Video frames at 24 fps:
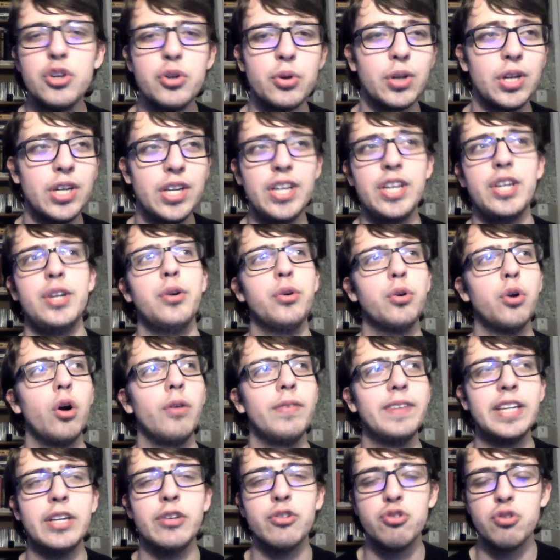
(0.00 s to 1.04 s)
You can hear
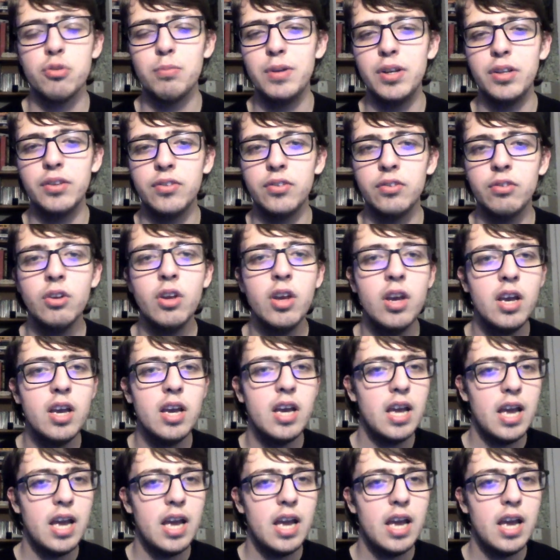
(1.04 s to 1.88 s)
all the instruments.